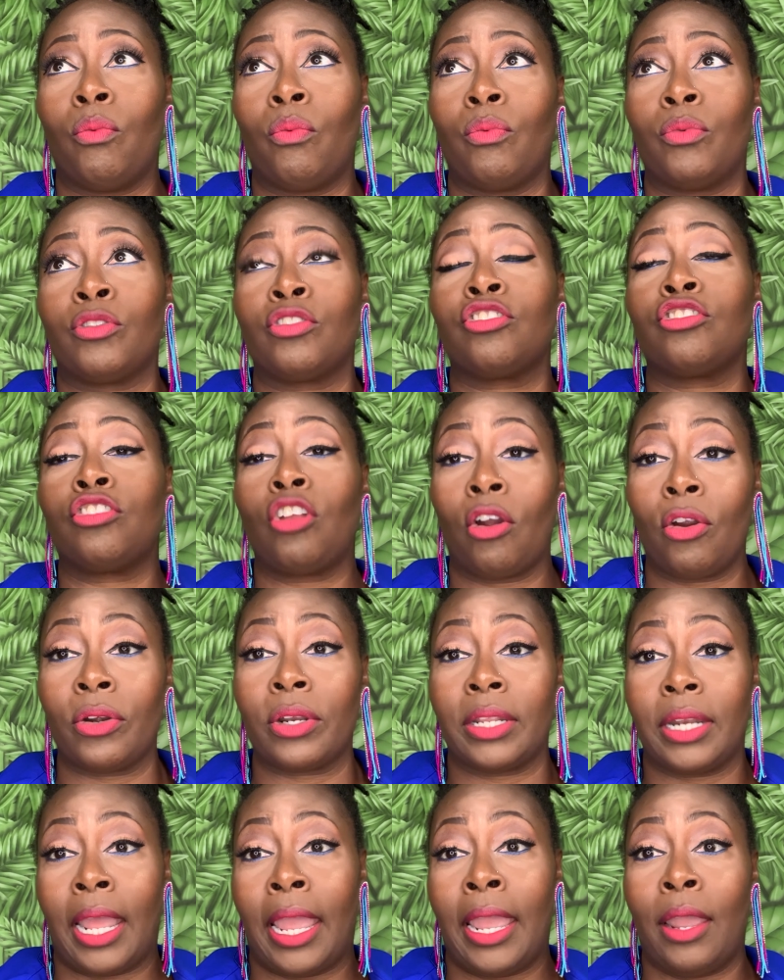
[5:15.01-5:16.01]

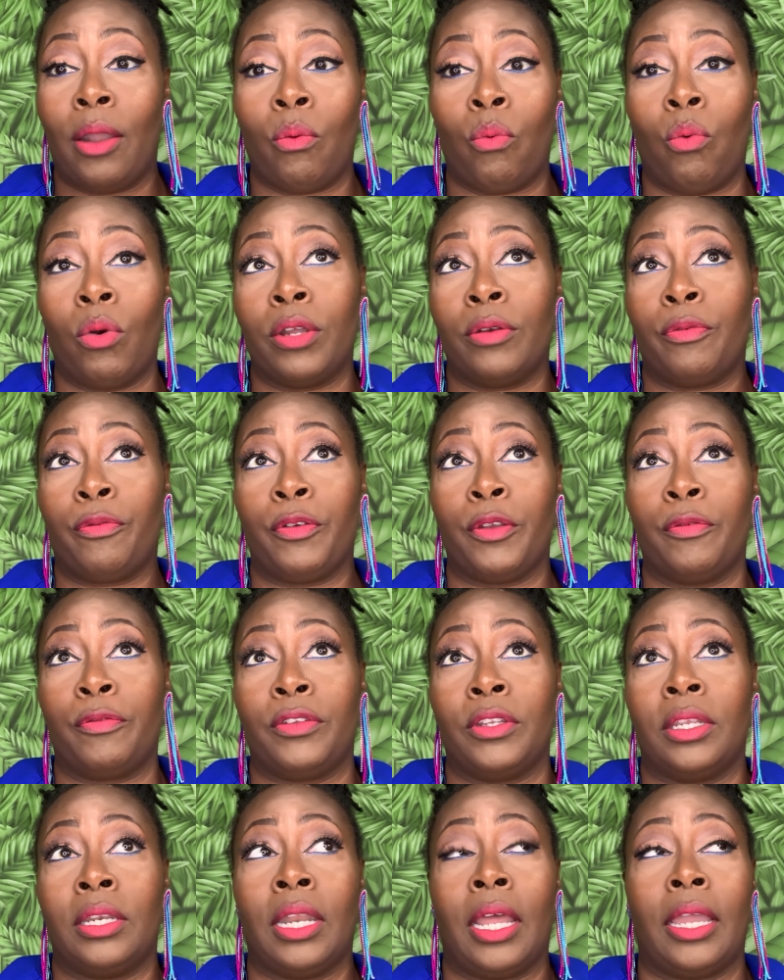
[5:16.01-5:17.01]
started at
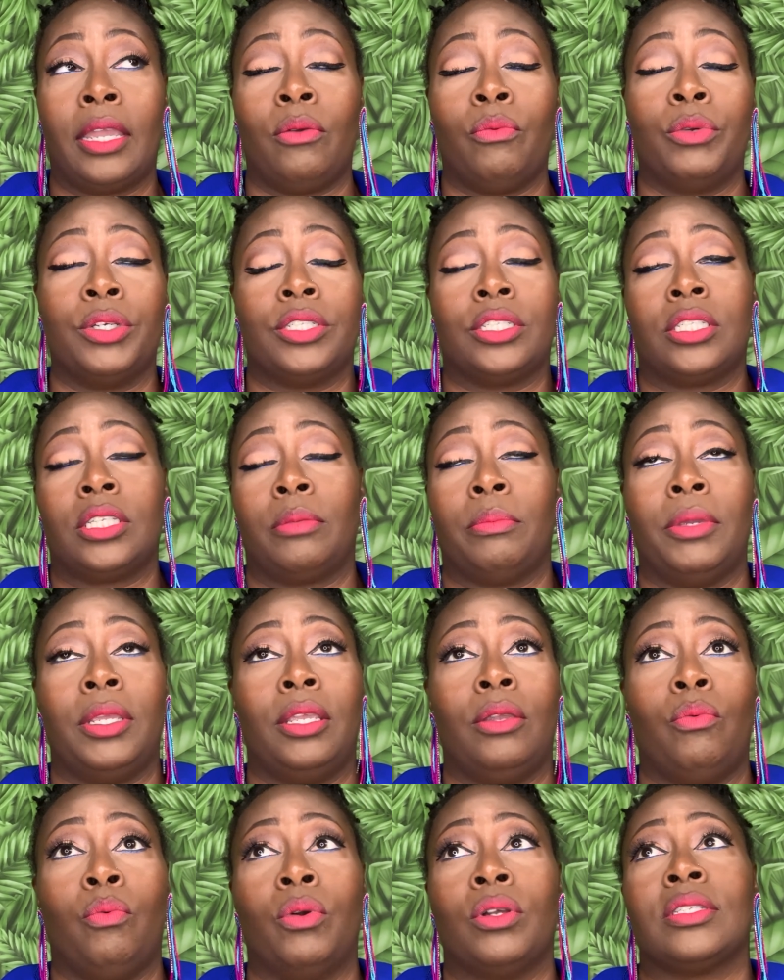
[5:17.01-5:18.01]
150 a night, which to me
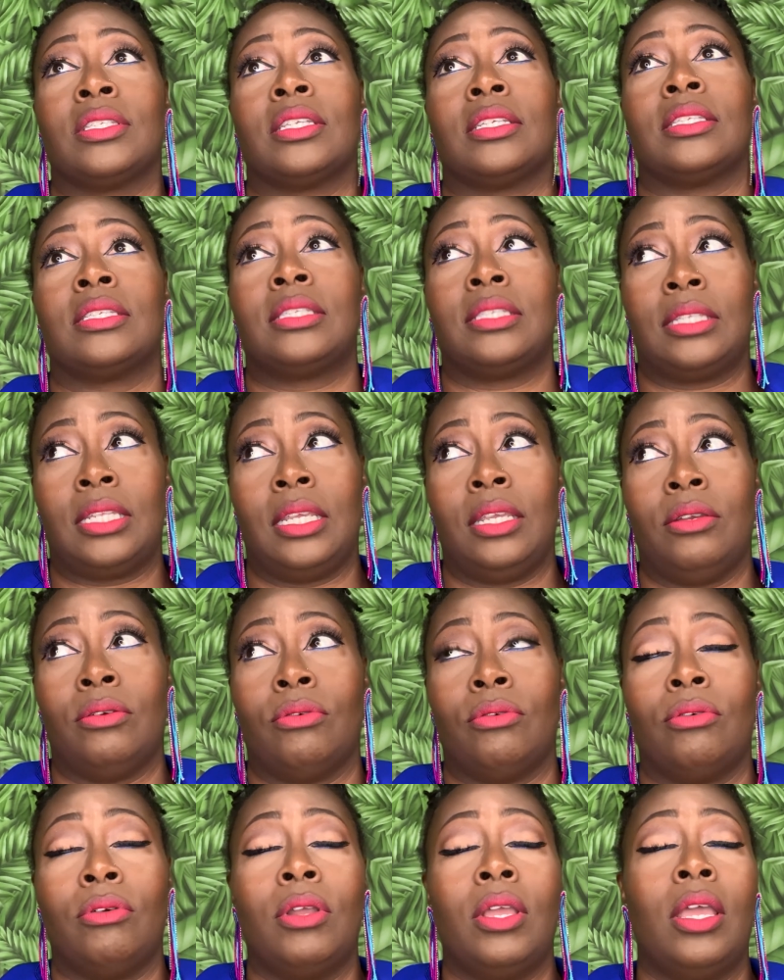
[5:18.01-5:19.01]
was a
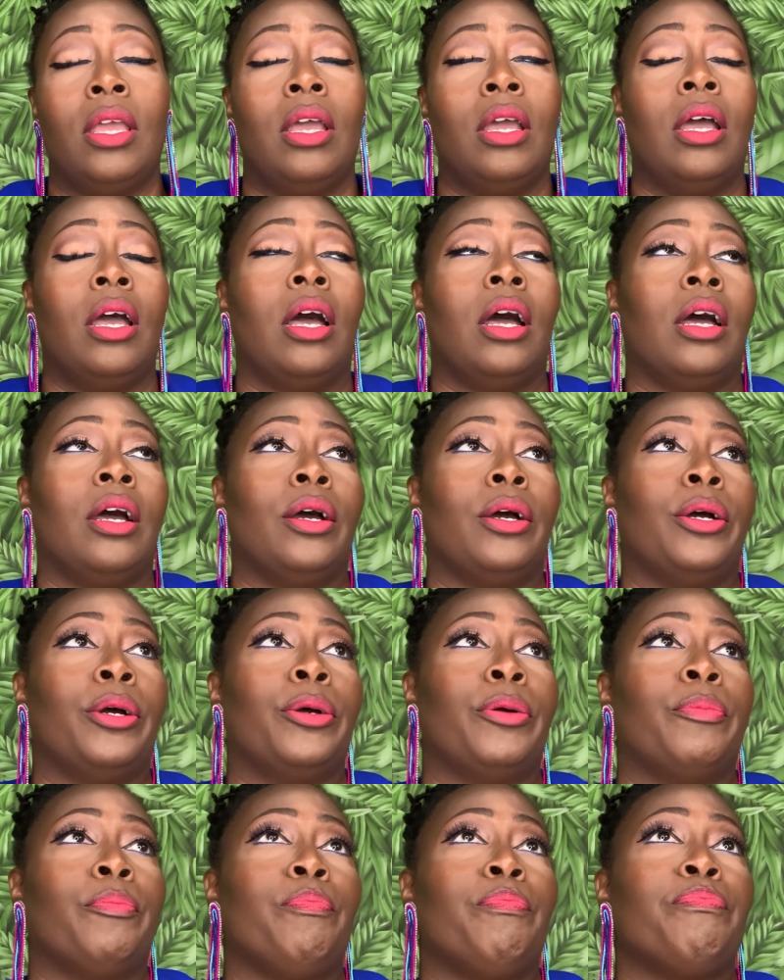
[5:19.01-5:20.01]
steal.
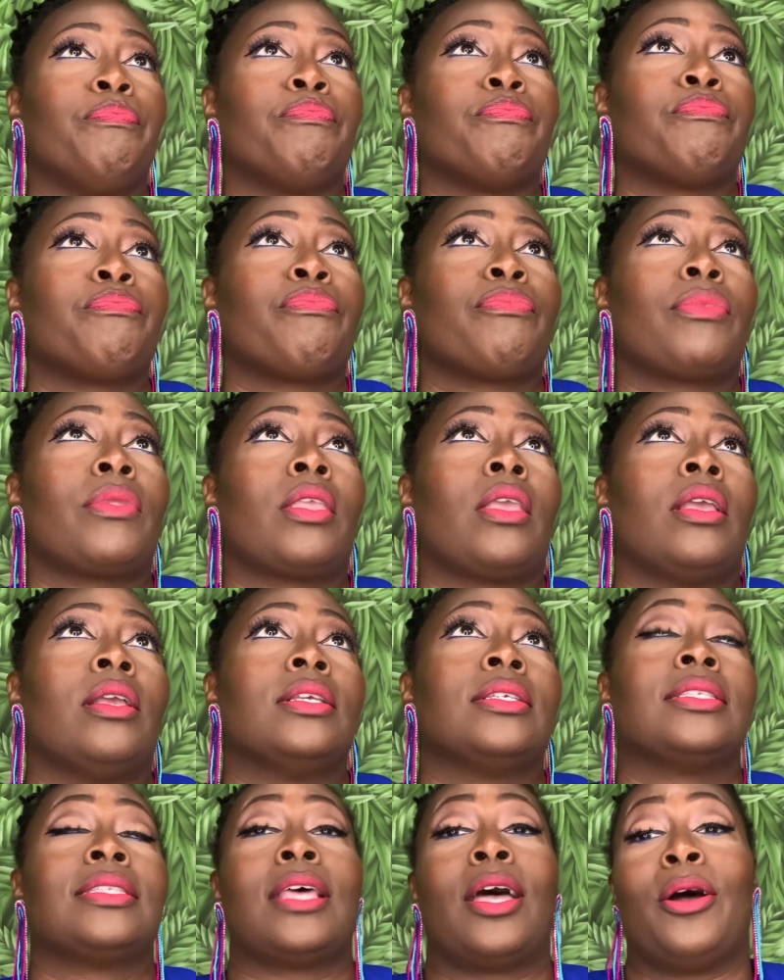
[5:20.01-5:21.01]
Um,
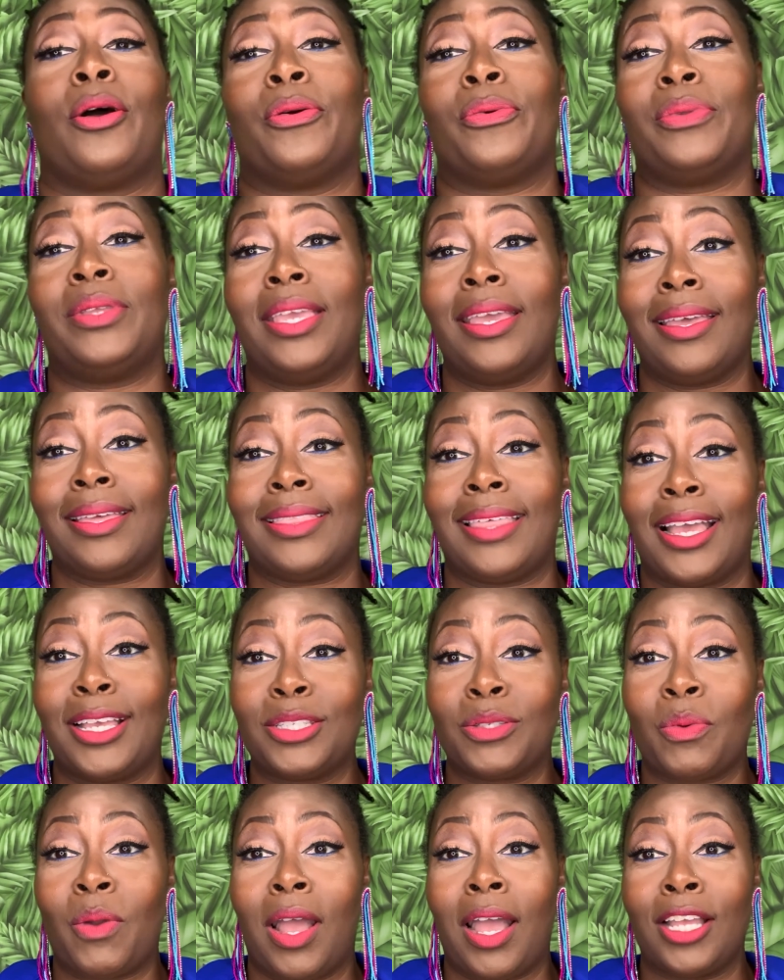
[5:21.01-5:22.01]
so yeah,
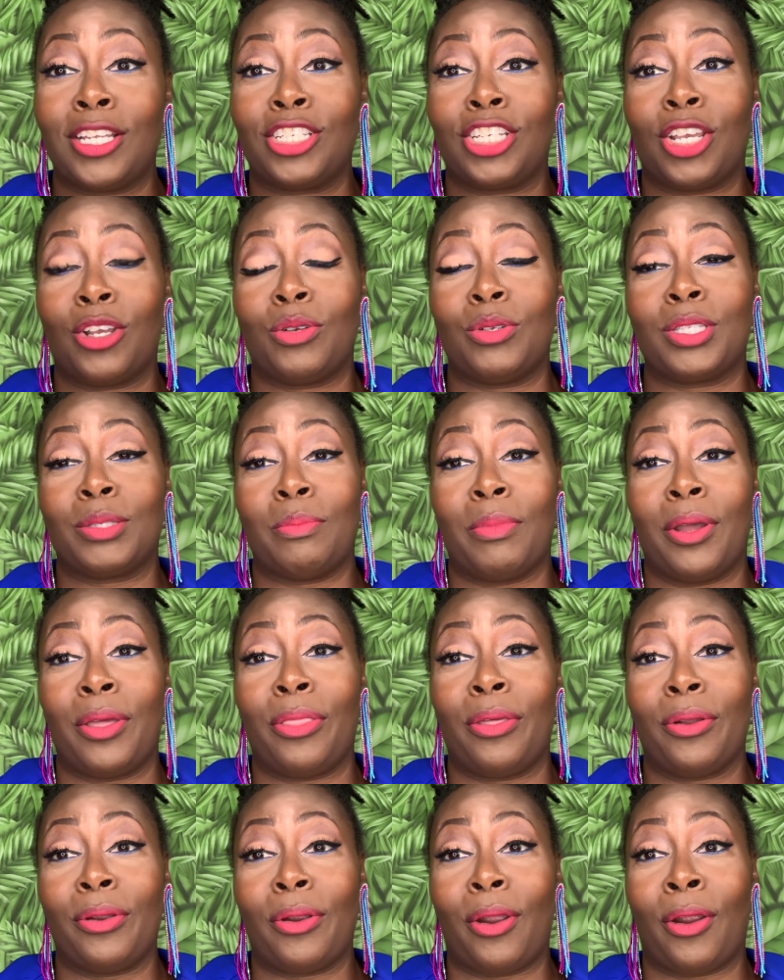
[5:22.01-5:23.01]
that's why I chose
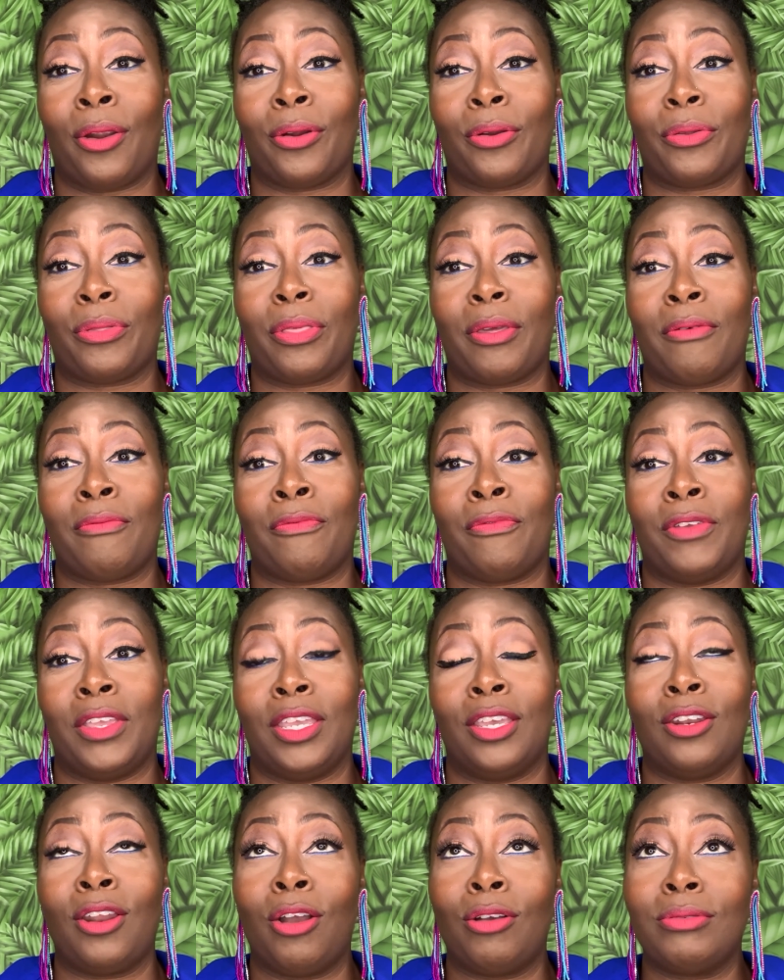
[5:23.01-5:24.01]
Mother Earth
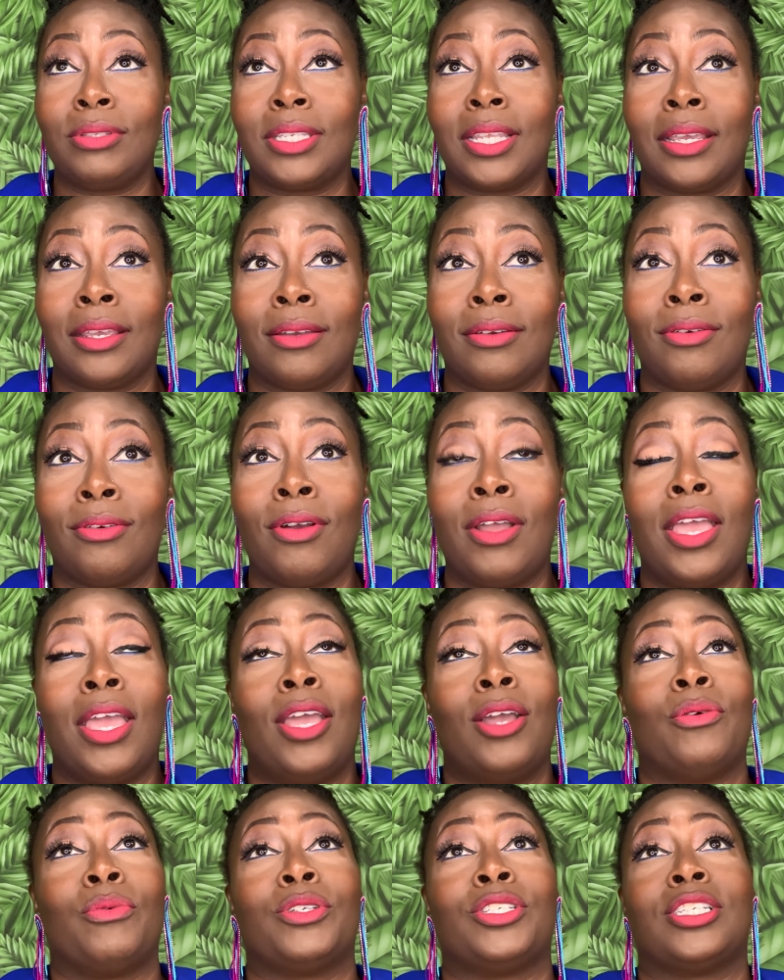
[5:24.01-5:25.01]
Vegan Hotel,
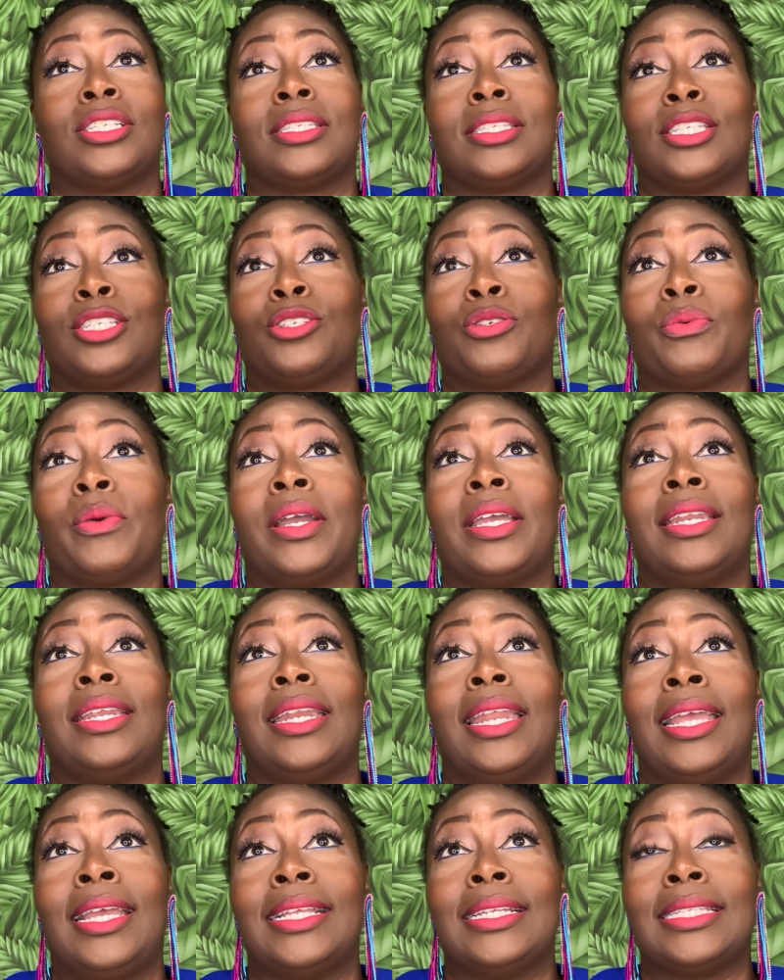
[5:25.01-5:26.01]
which is situated
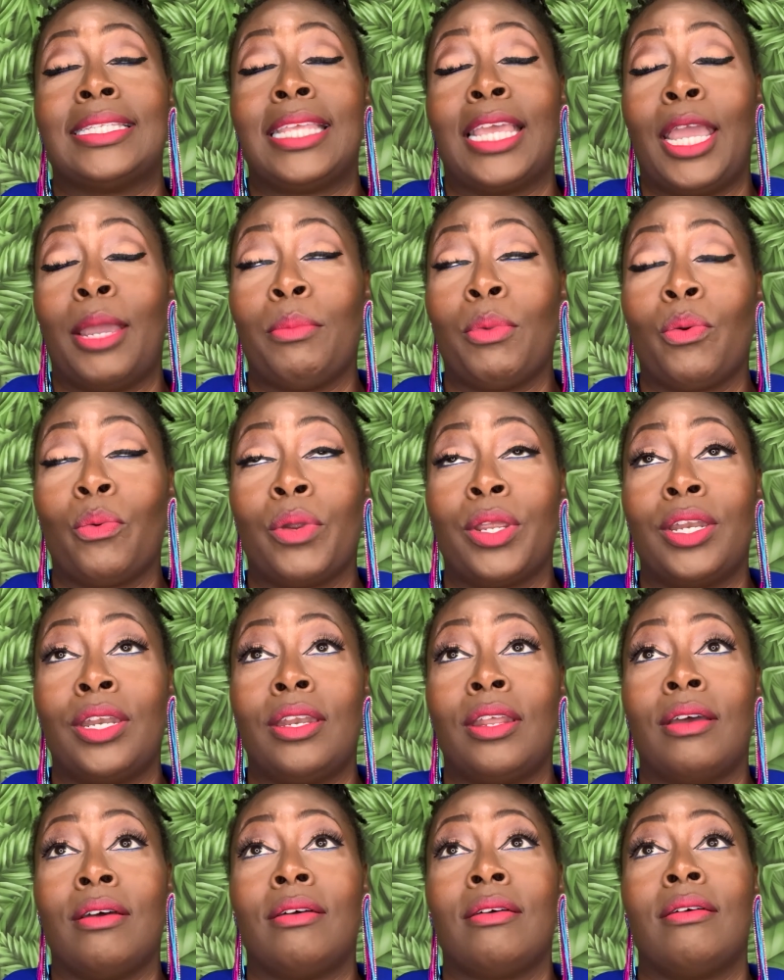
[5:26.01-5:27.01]
in
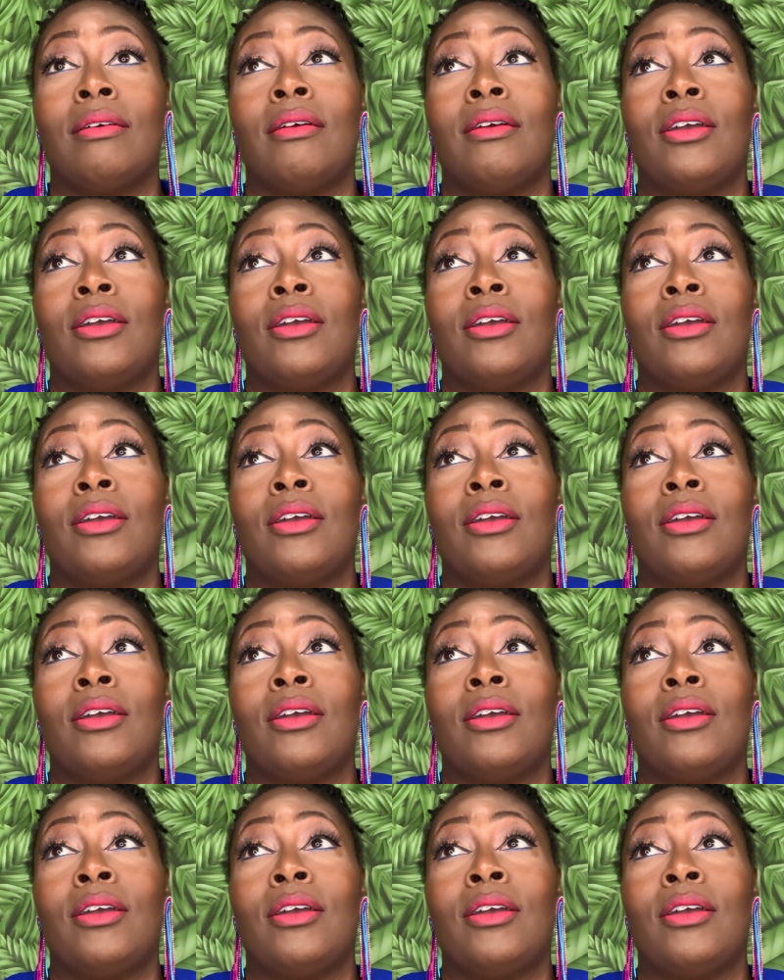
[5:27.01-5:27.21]
Tamarindo,